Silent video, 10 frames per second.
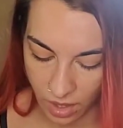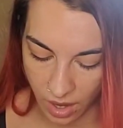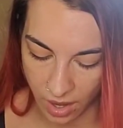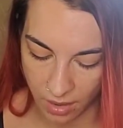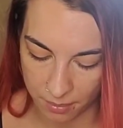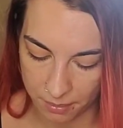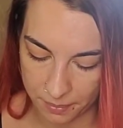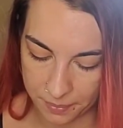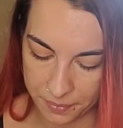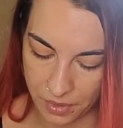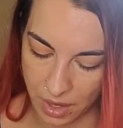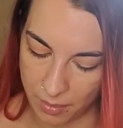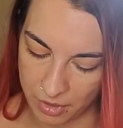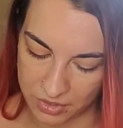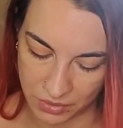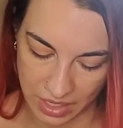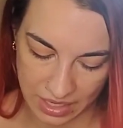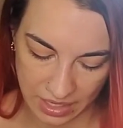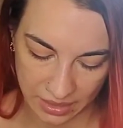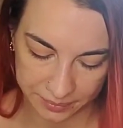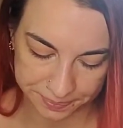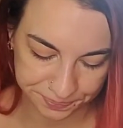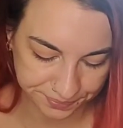I'm also getting,